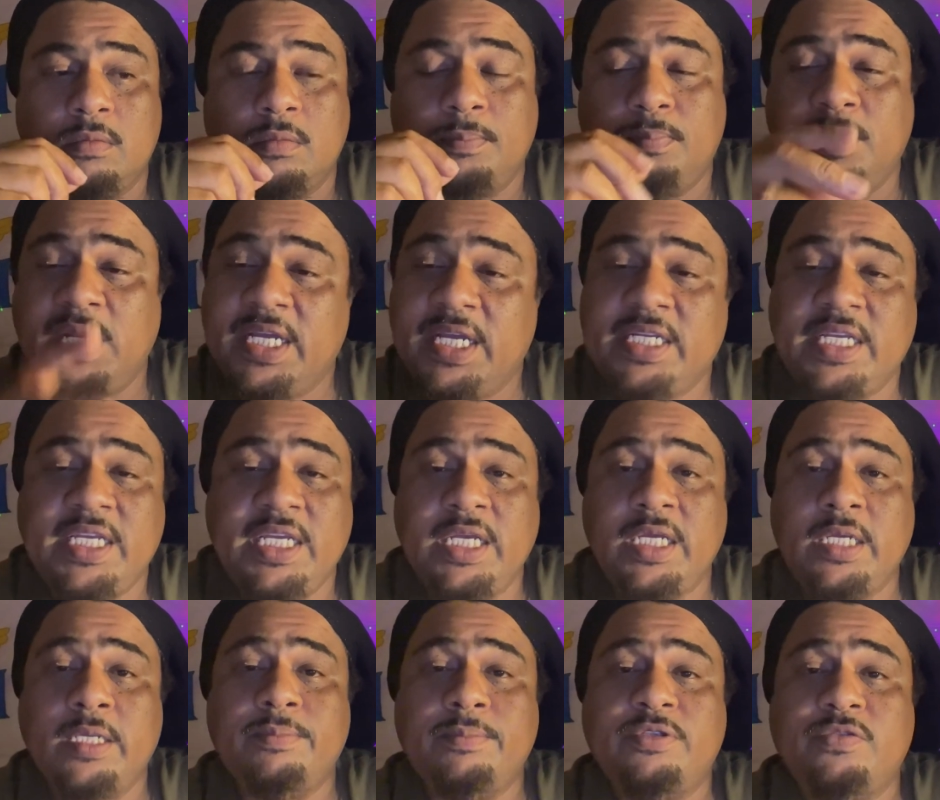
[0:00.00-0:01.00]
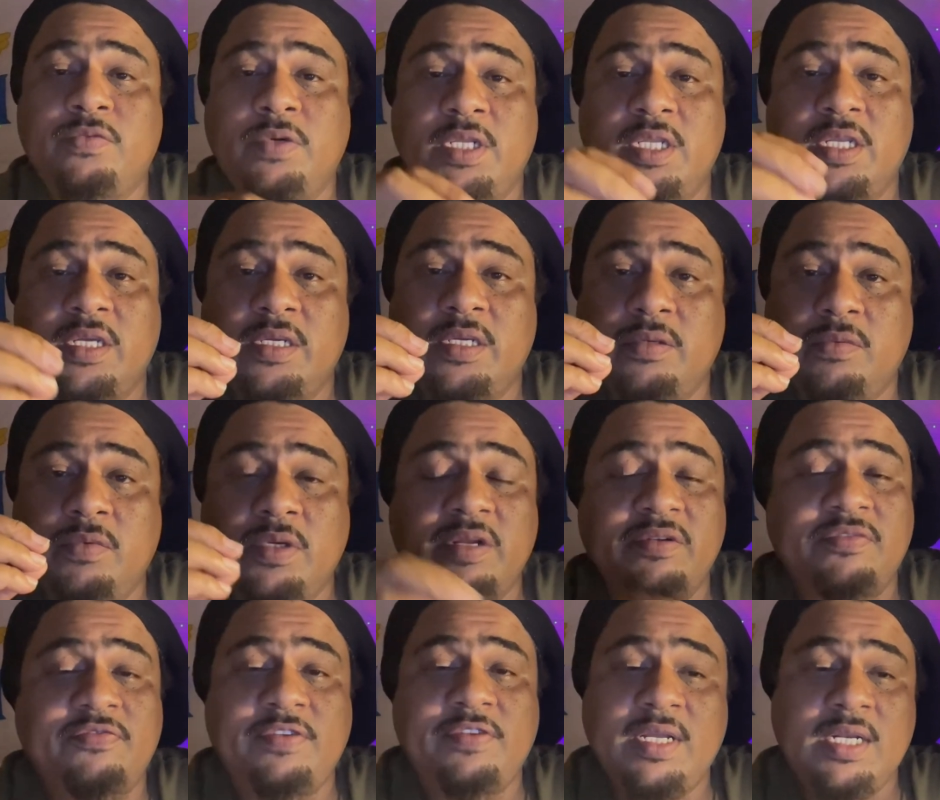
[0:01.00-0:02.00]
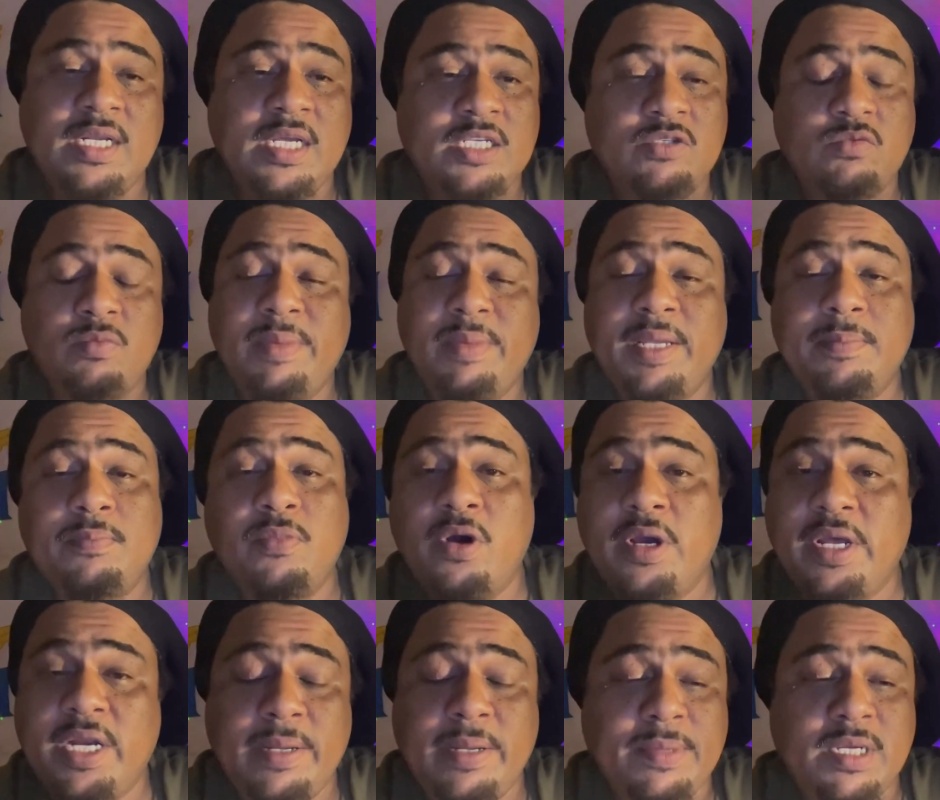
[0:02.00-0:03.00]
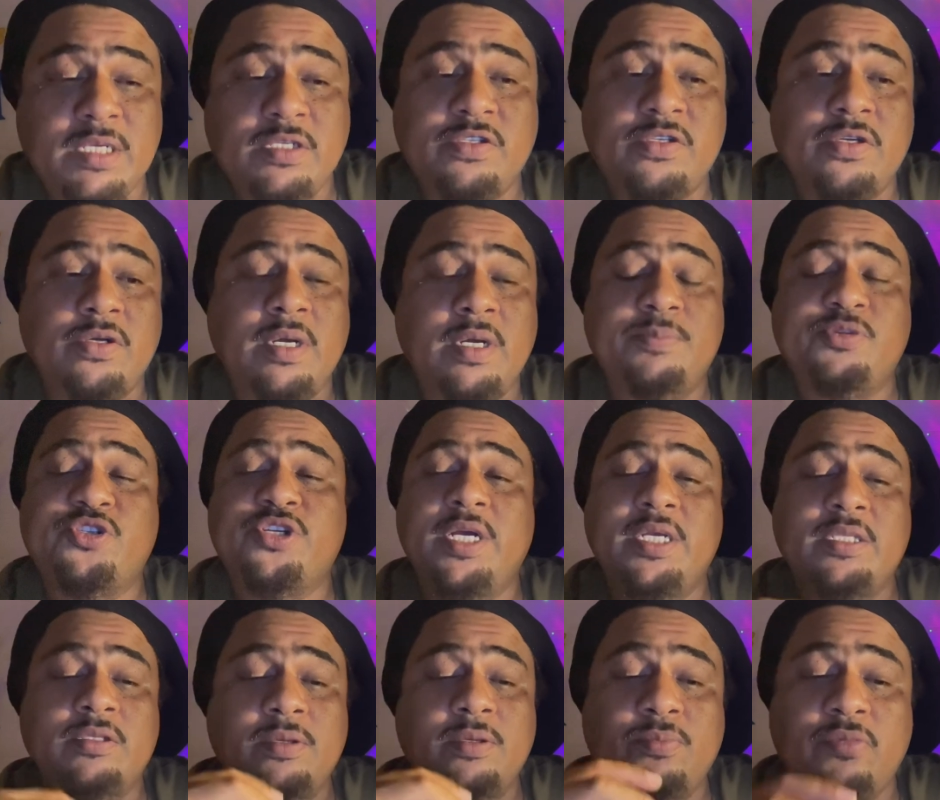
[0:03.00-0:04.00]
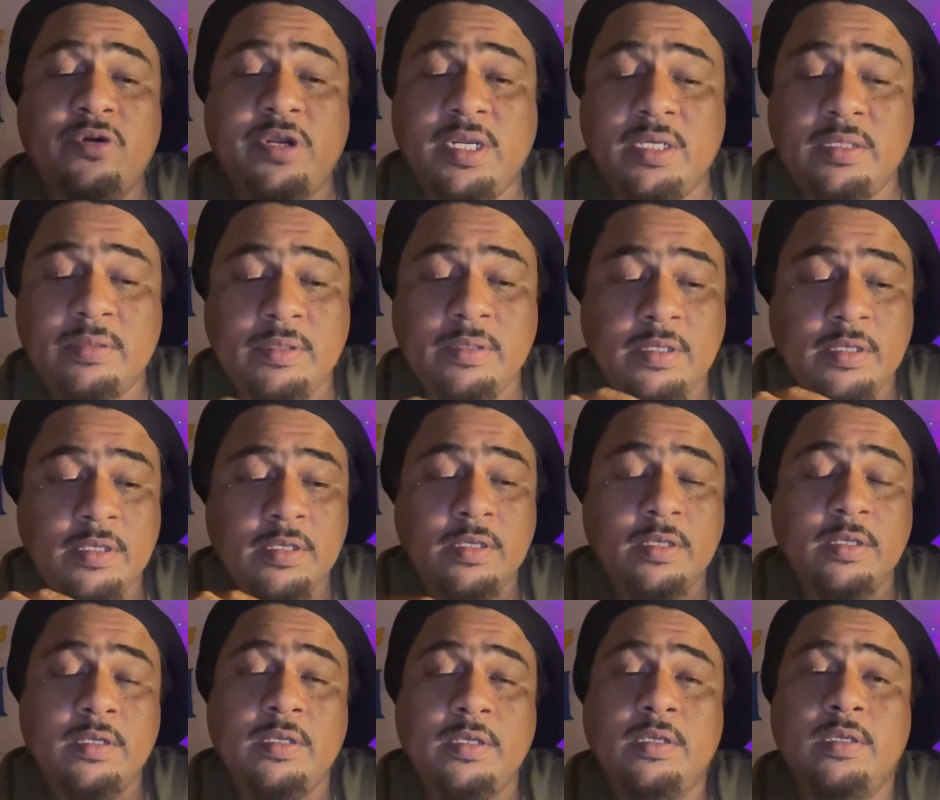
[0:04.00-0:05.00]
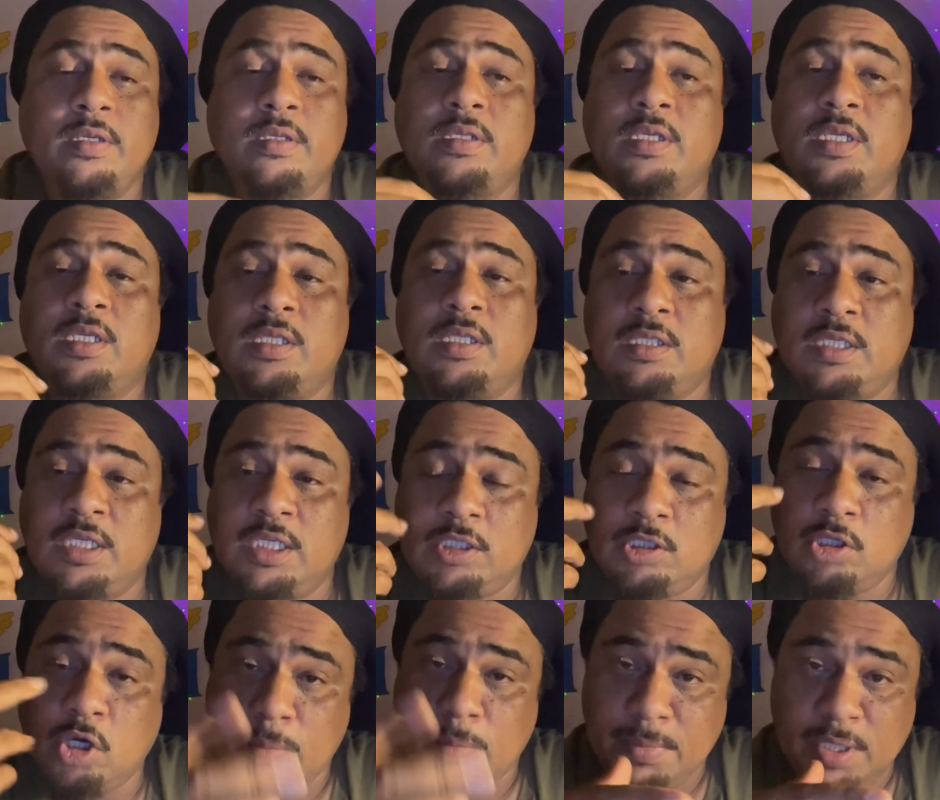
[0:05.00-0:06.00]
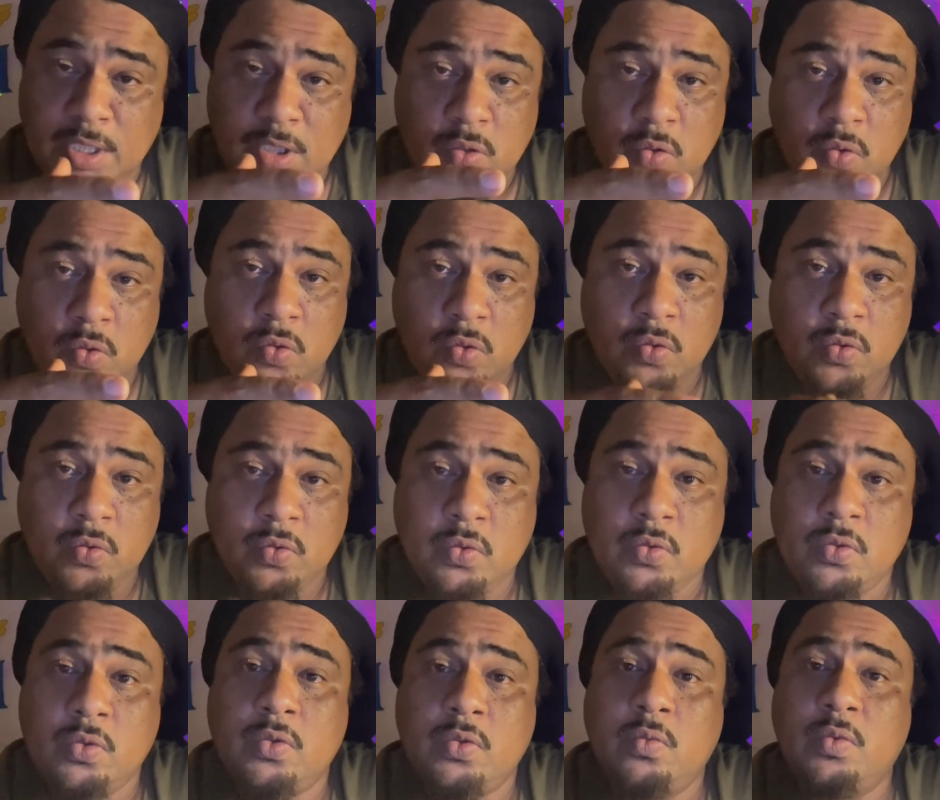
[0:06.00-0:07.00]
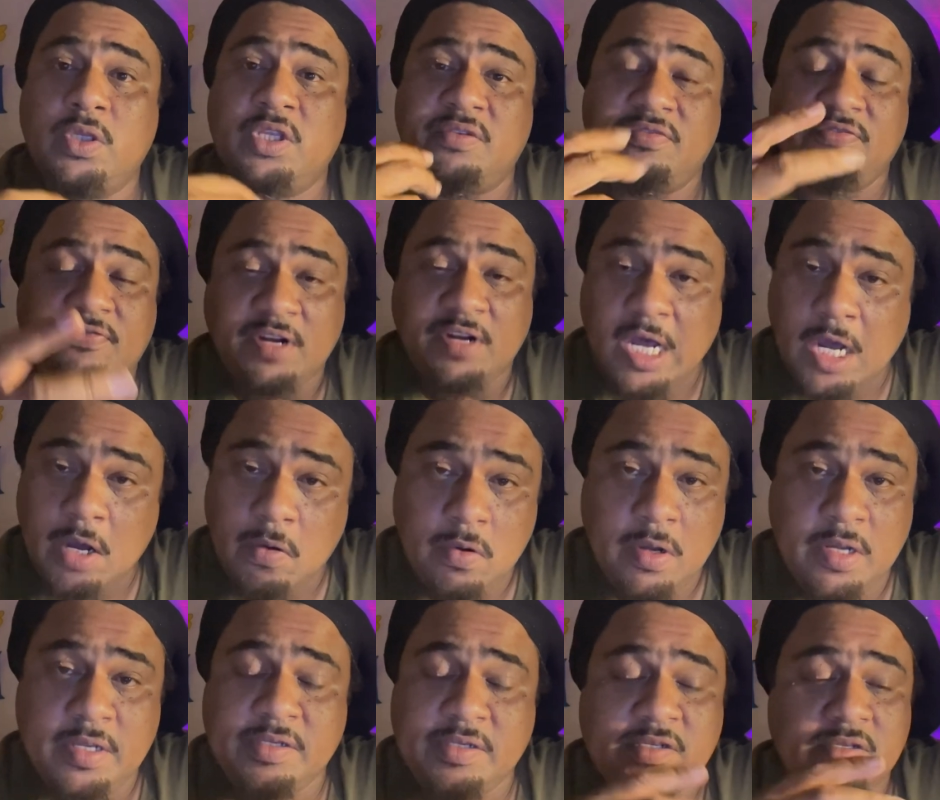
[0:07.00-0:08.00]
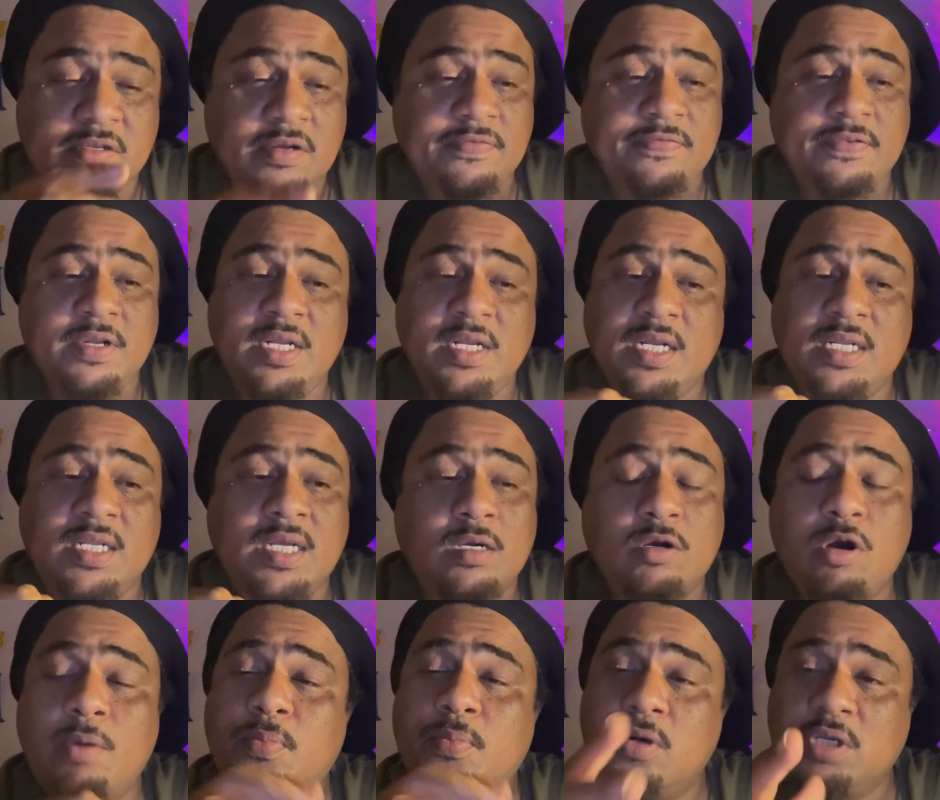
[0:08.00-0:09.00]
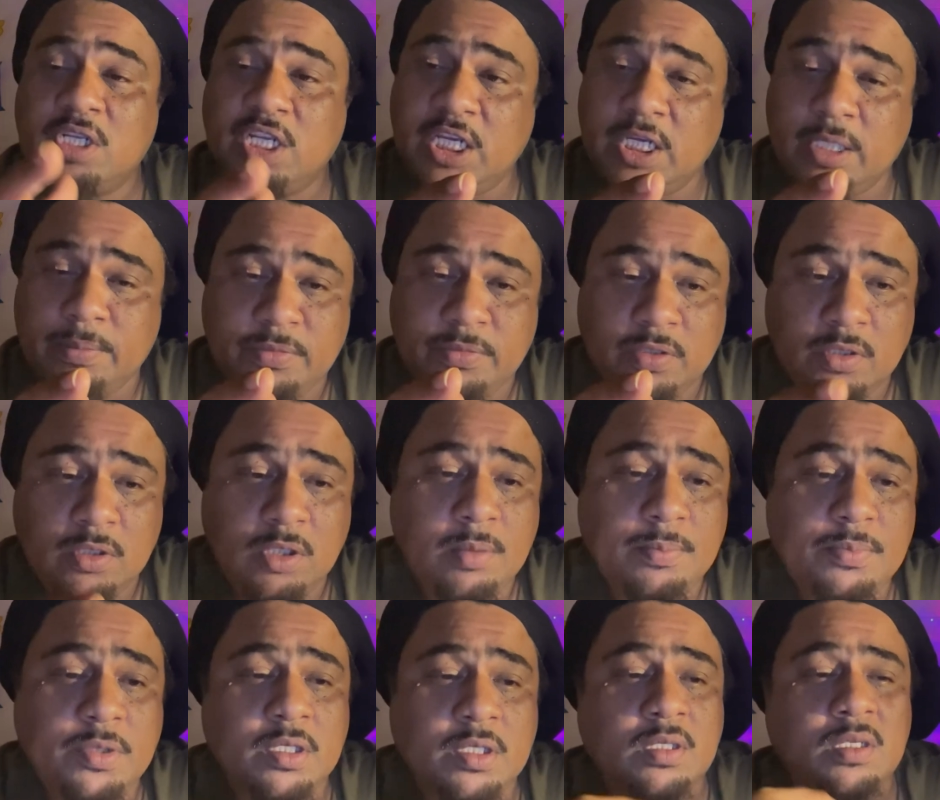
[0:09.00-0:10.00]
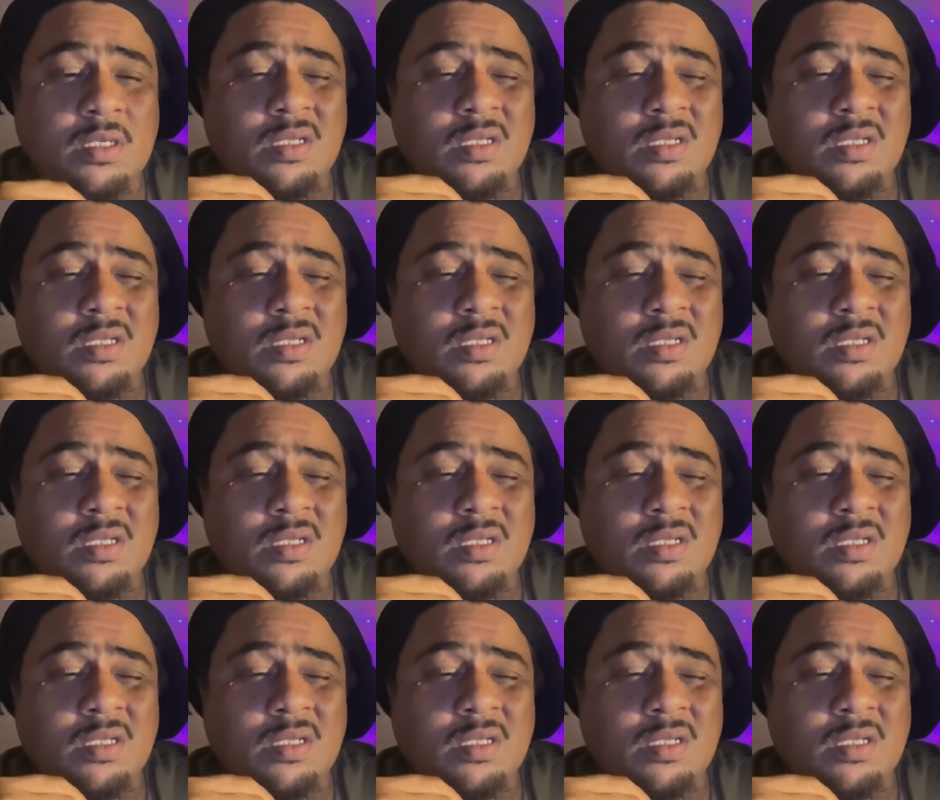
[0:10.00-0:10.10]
play games with the fellas, with my boy them, and so I'm trying to bring the domino with the flower and stuff like that, a couple games, you know, but